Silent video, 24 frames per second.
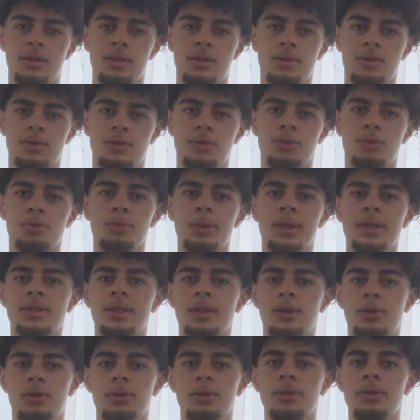2 weeks,
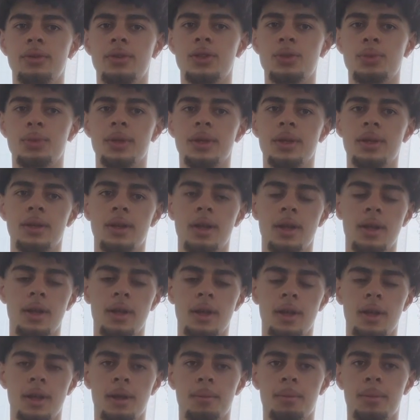including this week.
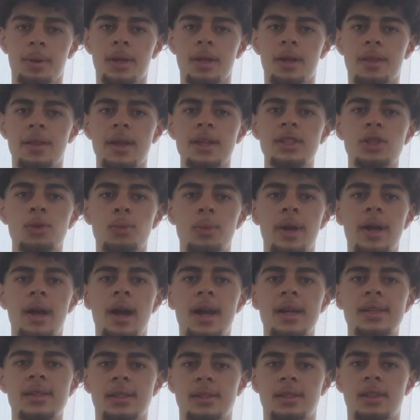But yeah, that's the way I
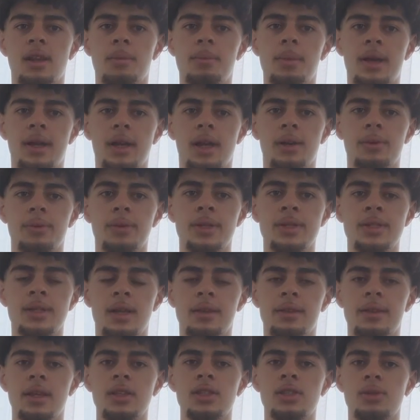set up my calories, and
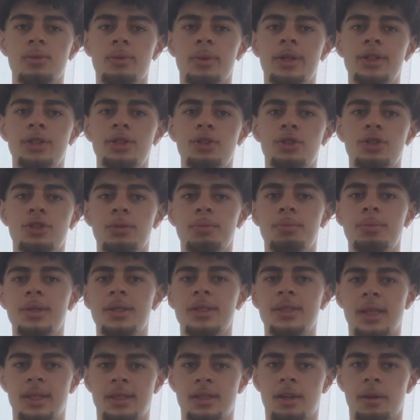that's the way you should be
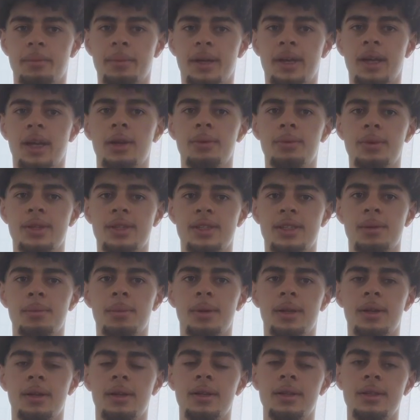setting up the calories
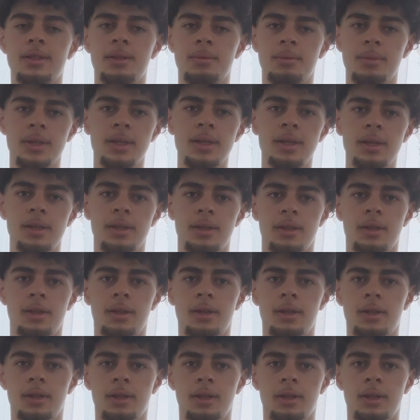similarly to me.
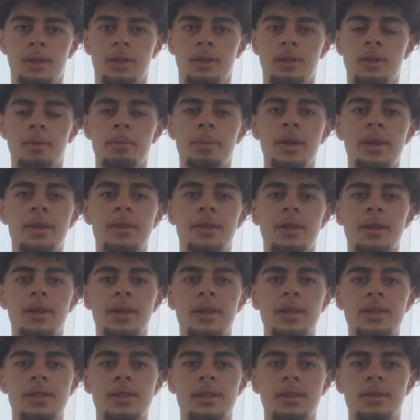The main thing
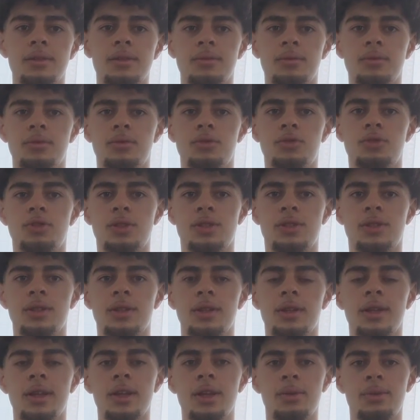is just
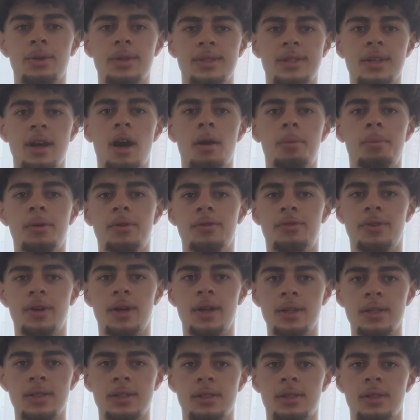increase the output
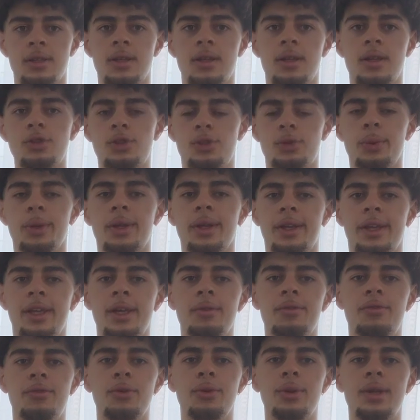first, so you can
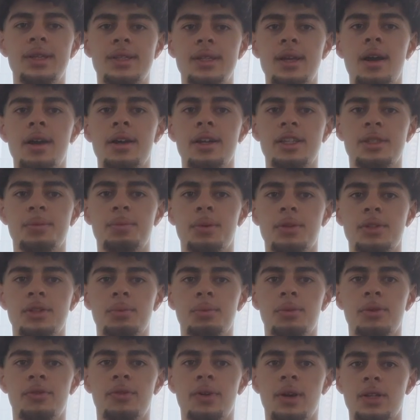keep food as high as
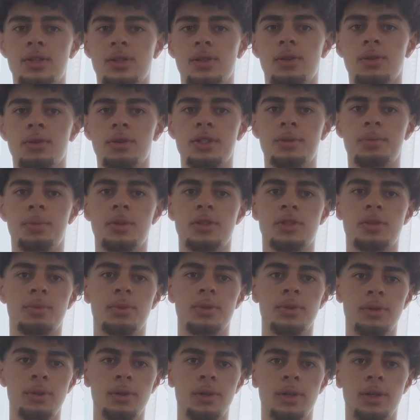possible for as long as
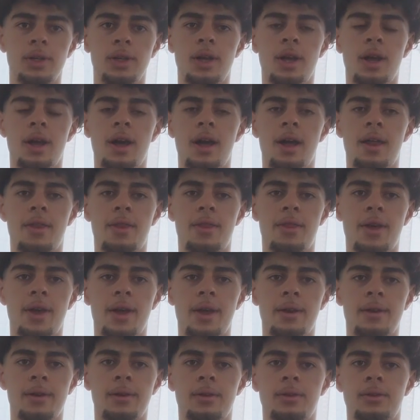possible, and
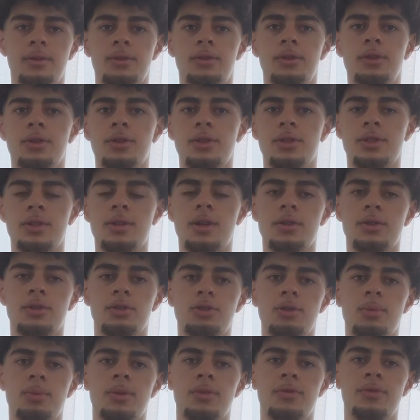then you can start to
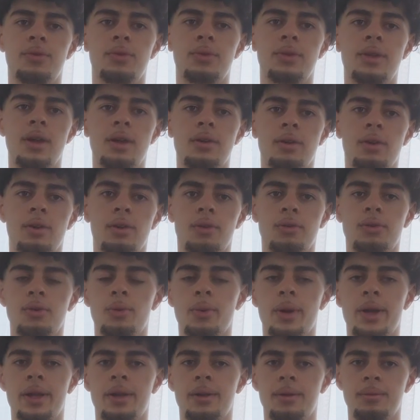drop the food down along the
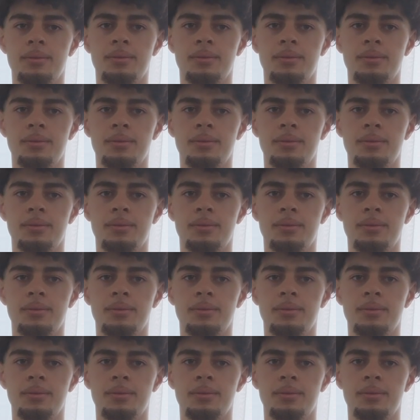way.